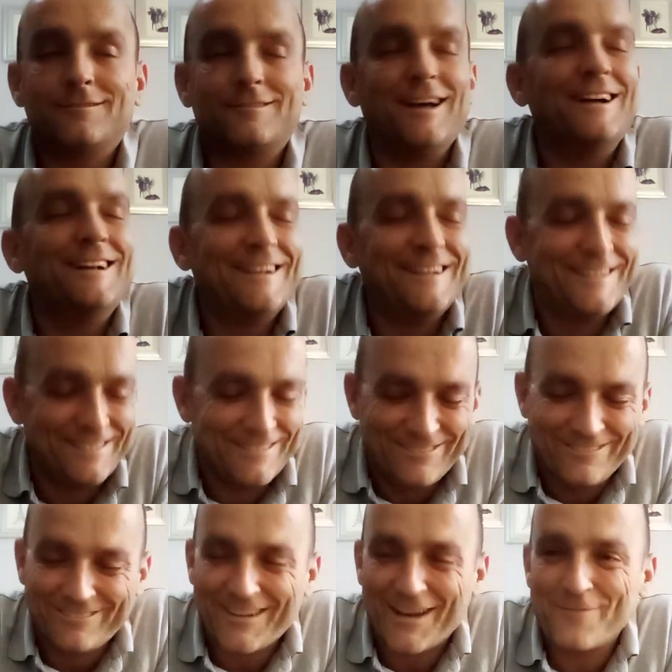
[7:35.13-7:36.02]

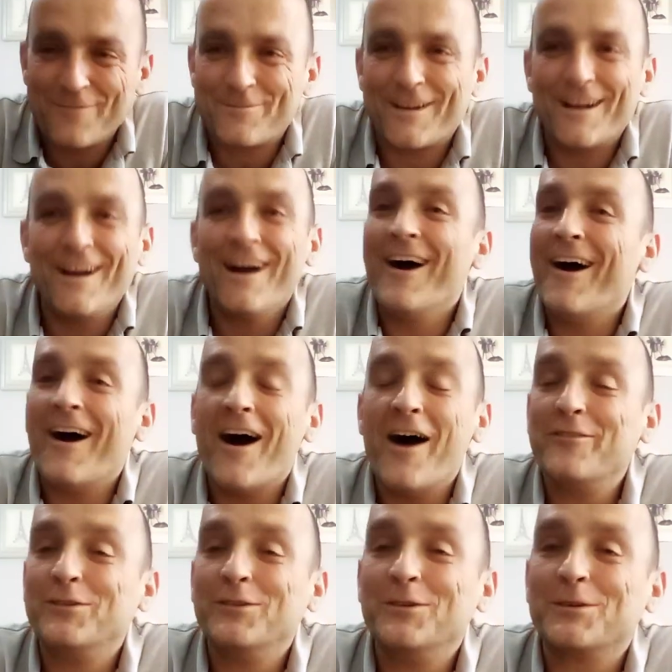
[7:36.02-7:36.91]

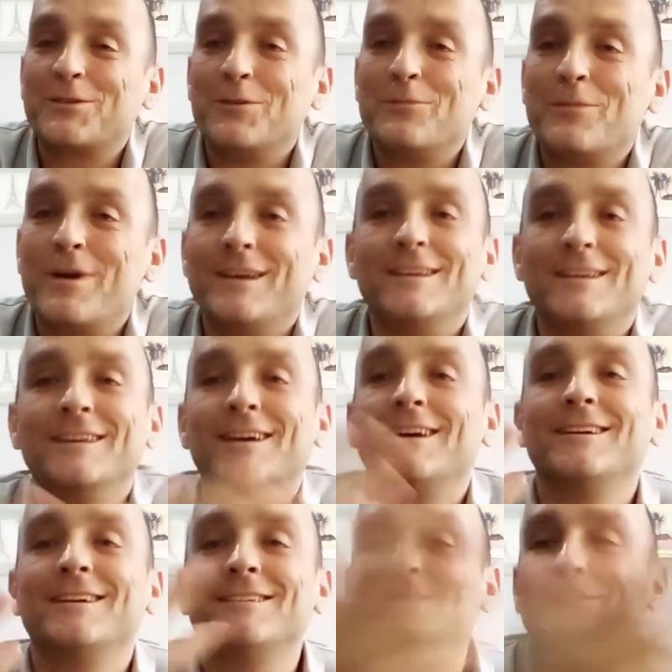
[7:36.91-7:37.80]
I haven't looked at matey,
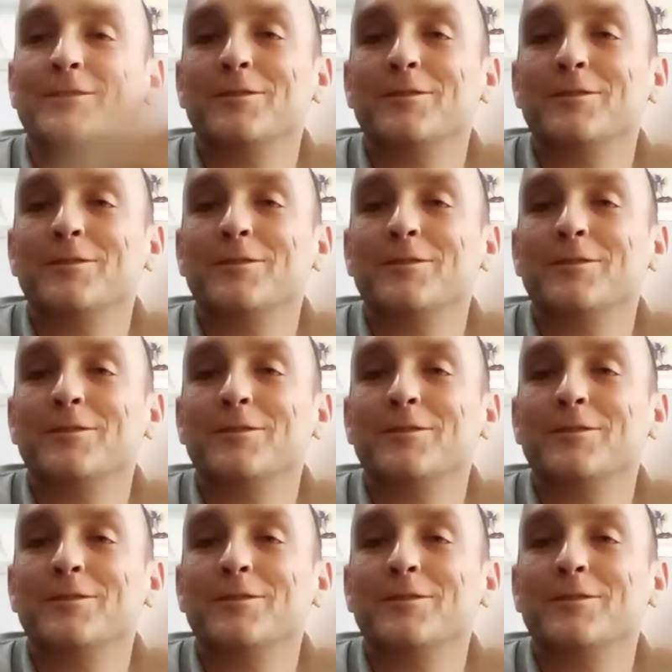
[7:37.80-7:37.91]
yeah.